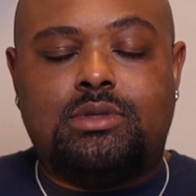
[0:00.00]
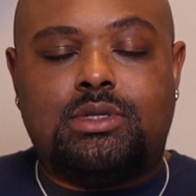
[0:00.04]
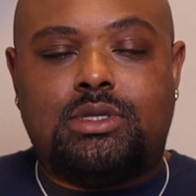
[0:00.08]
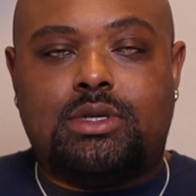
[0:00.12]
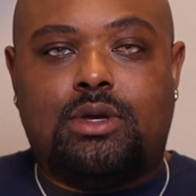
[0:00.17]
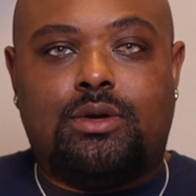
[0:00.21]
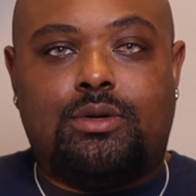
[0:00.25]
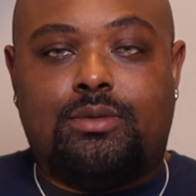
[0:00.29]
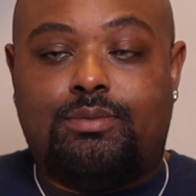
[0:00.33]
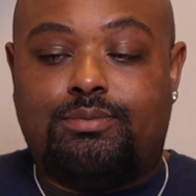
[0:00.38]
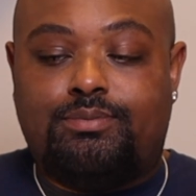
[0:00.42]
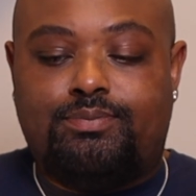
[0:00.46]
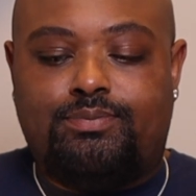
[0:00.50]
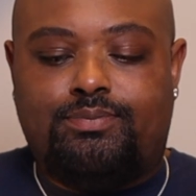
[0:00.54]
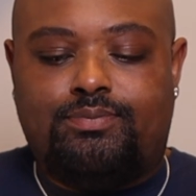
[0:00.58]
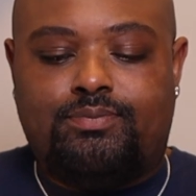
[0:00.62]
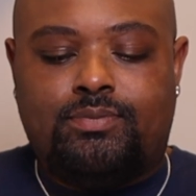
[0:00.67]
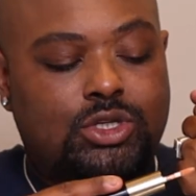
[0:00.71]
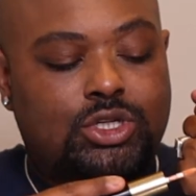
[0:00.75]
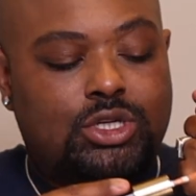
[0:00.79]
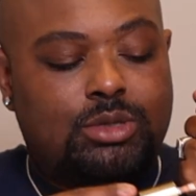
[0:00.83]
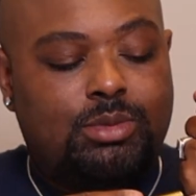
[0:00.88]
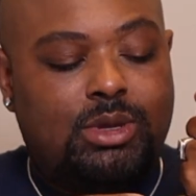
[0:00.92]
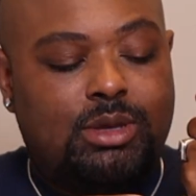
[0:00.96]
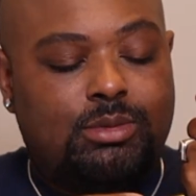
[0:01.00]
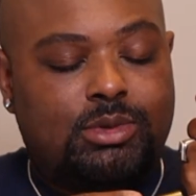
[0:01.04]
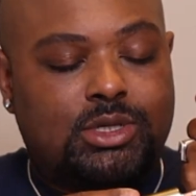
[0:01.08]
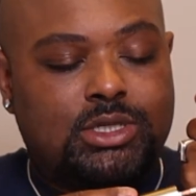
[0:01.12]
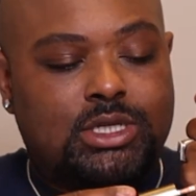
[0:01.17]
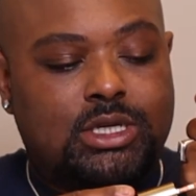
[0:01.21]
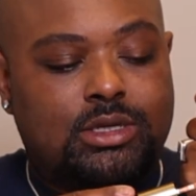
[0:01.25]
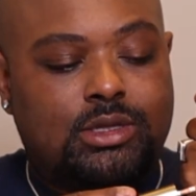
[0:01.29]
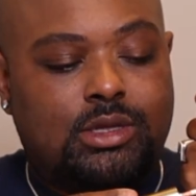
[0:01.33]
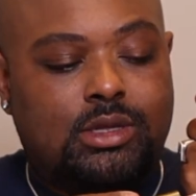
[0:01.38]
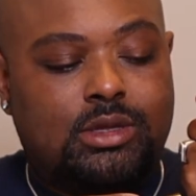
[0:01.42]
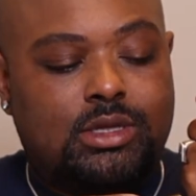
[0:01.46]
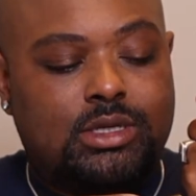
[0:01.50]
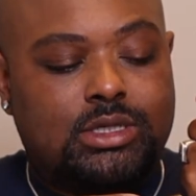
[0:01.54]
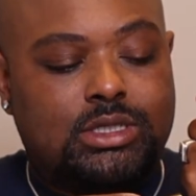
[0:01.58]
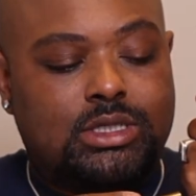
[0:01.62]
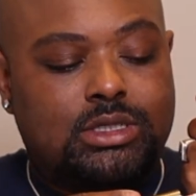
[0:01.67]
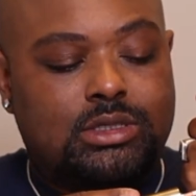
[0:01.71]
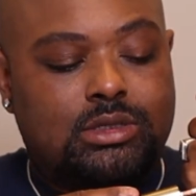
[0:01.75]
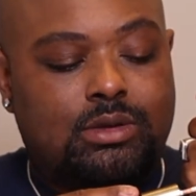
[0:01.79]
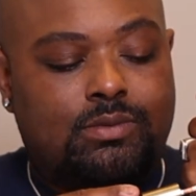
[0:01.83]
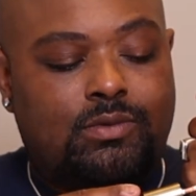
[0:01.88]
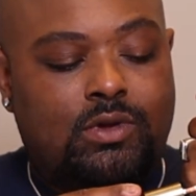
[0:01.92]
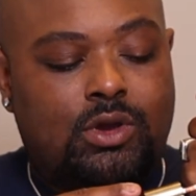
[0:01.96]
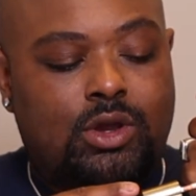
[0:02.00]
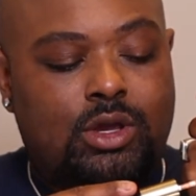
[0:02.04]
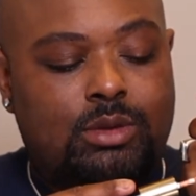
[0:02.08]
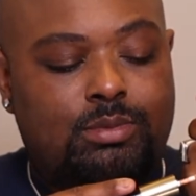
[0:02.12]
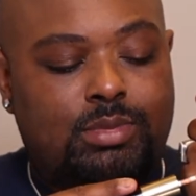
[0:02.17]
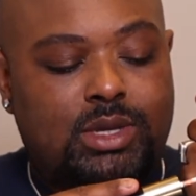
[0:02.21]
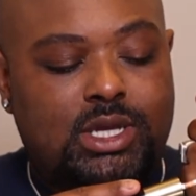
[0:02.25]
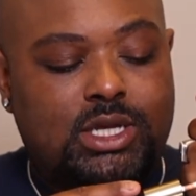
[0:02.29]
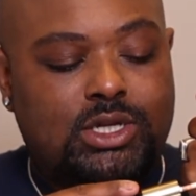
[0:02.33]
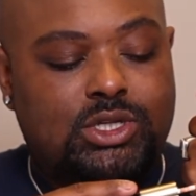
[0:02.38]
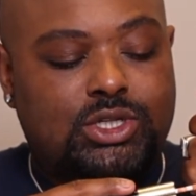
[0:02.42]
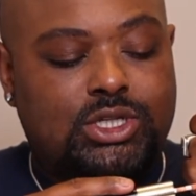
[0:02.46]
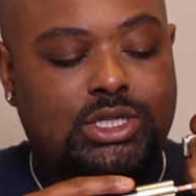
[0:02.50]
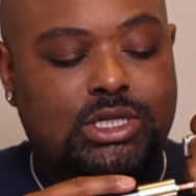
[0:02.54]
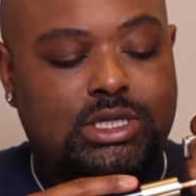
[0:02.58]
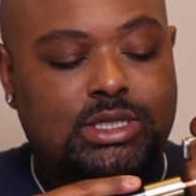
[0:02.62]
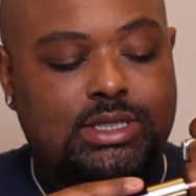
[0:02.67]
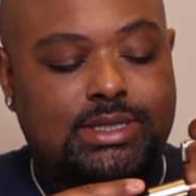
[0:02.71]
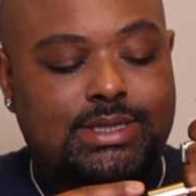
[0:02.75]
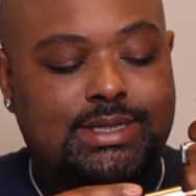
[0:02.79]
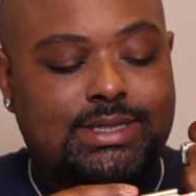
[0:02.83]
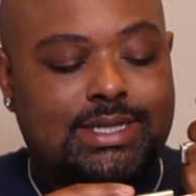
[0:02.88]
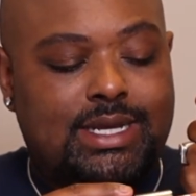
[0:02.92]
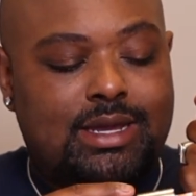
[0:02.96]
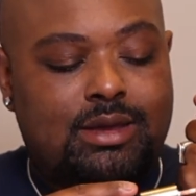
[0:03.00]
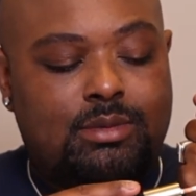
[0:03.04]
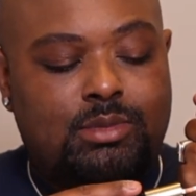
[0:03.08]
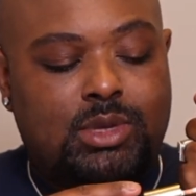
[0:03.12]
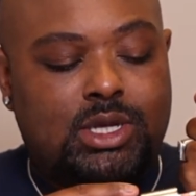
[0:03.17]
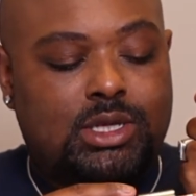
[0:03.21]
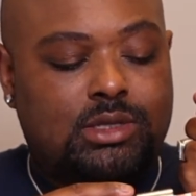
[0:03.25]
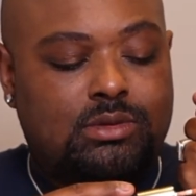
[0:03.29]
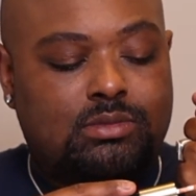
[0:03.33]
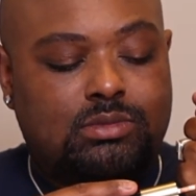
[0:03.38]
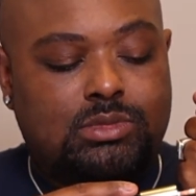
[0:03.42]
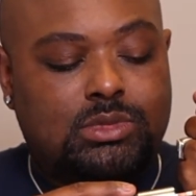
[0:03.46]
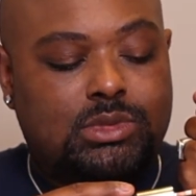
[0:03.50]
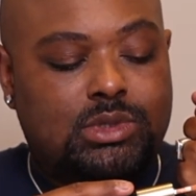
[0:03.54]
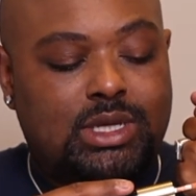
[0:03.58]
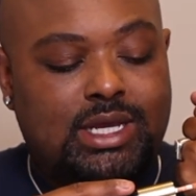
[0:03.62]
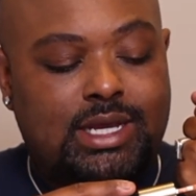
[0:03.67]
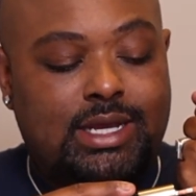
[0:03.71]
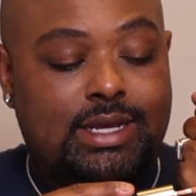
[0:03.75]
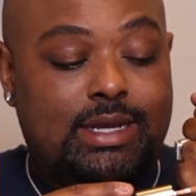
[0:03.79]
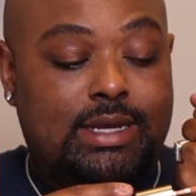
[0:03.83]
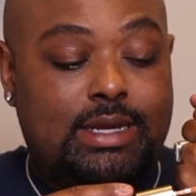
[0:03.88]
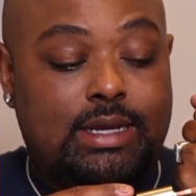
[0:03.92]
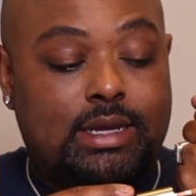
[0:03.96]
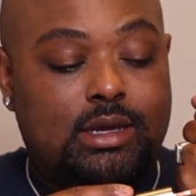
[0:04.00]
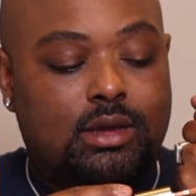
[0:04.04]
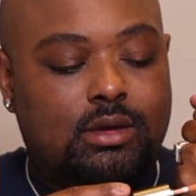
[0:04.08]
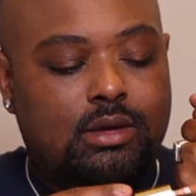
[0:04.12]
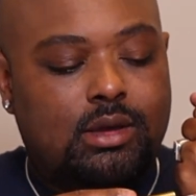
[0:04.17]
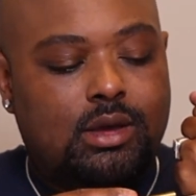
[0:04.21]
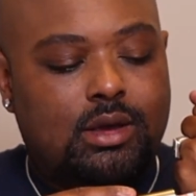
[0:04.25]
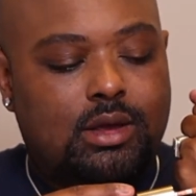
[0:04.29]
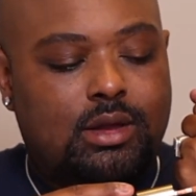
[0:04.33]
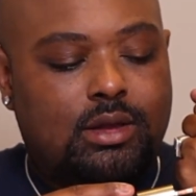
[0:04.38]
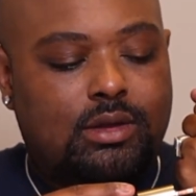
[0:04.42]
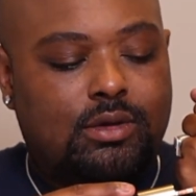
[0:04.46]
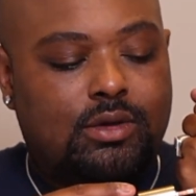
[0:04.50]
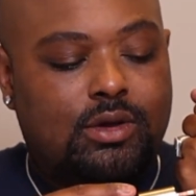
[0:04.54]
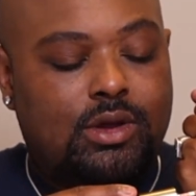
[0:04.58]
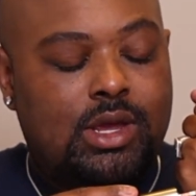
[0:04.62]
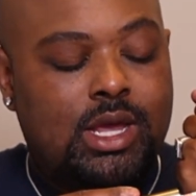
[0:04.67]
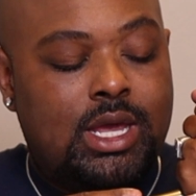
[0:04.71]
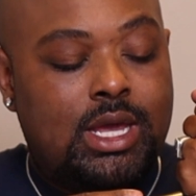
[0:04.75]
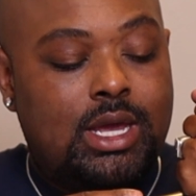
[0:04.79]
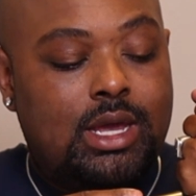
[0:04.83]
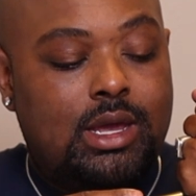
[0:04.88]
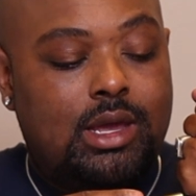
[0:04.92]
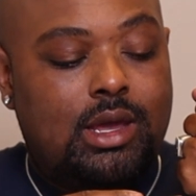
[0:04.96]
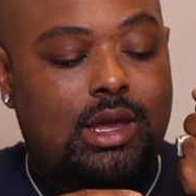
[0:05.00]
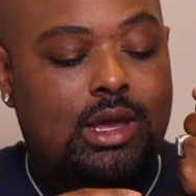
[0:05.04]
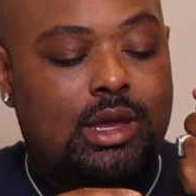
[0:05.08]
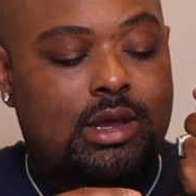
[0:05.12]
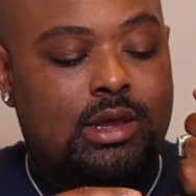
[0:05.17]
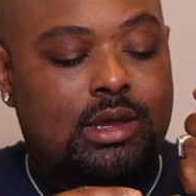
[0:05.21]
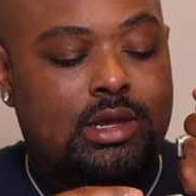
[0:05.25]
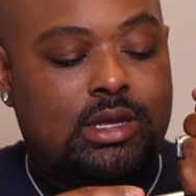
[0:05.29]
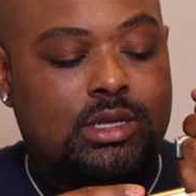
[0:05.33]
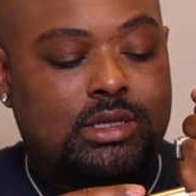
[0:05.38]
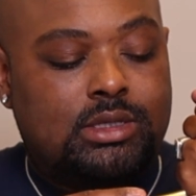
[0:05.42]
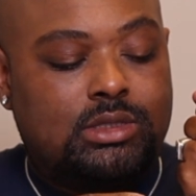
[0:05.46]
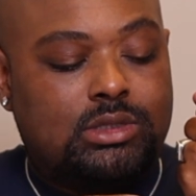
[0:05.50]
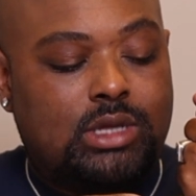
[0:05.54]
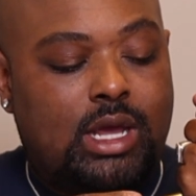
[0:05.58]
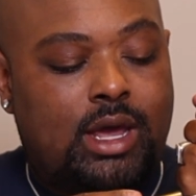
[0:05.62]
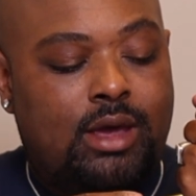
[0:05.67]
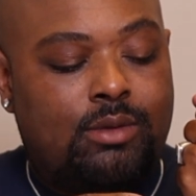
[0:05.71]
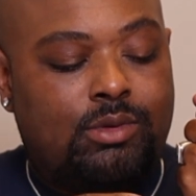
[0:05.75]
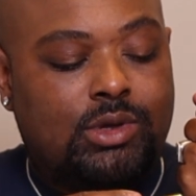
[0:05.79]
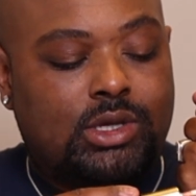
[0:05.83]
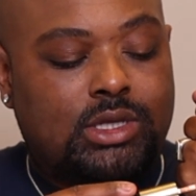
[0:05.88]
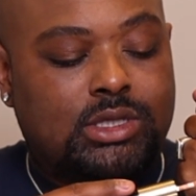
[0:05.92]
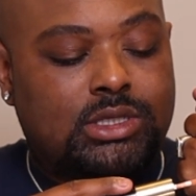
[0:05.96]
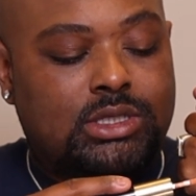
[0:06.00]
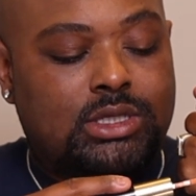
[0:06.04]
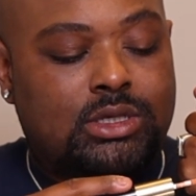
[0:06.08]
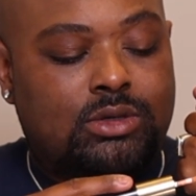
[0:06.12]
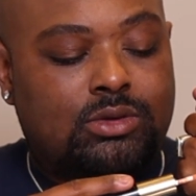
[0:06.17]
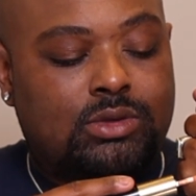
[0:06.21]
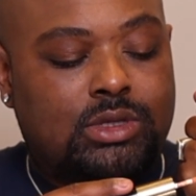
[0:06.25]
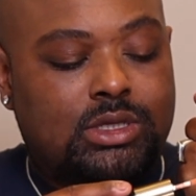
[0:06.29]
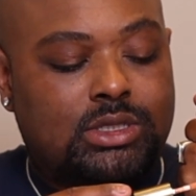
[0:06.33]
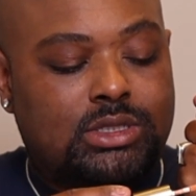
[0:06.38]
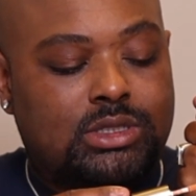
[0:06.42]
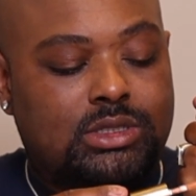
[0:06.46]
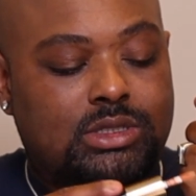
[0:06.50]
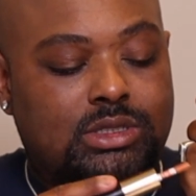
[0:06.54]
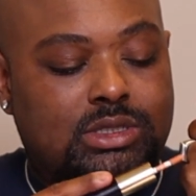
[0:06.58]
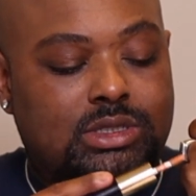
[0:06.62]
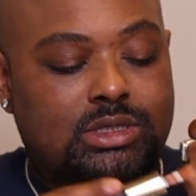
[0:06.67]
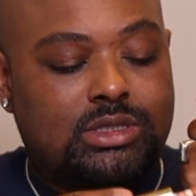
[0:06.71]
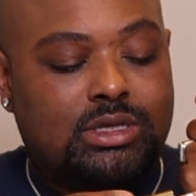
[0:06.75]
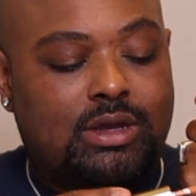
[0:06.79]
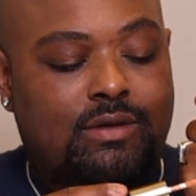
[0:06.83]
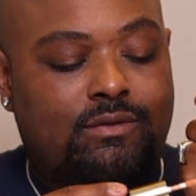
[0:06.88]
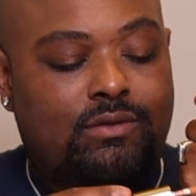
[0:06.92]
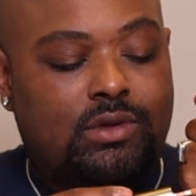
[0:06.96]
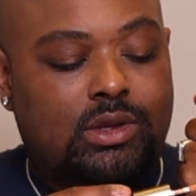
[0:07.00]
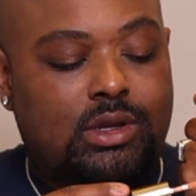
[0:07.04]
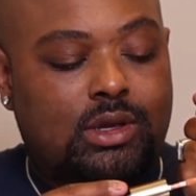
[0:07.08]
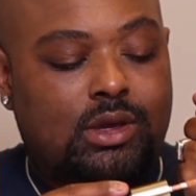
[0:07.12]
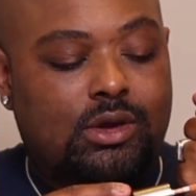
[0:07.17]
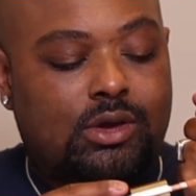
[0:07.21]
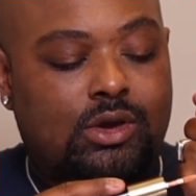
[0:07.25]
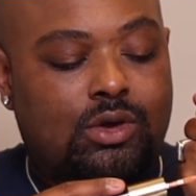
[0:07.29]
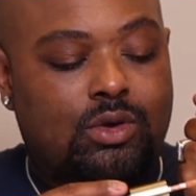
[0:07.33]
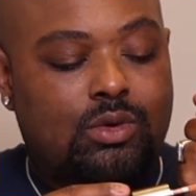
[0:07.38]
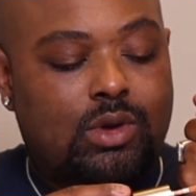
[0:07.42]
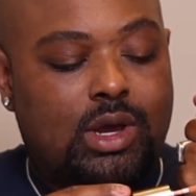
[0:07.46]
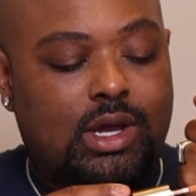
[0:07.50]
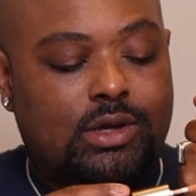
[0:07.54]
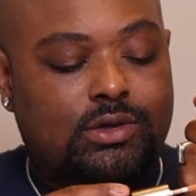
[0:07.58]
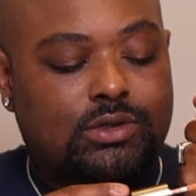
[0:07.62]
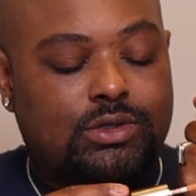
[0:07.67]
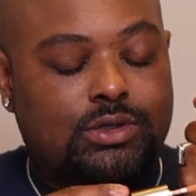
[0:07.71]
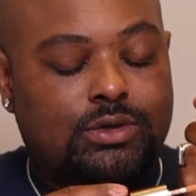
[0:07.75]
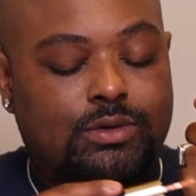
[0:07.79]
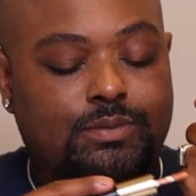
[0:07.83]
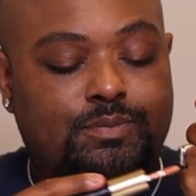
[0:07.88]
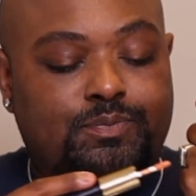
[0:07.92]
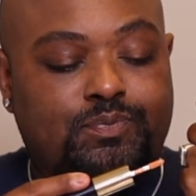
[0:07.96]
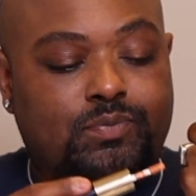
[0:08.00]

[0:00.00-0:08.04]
So should be able to tell that this is a very peachy salmon-y color, and I would consider this is definitely a corrector.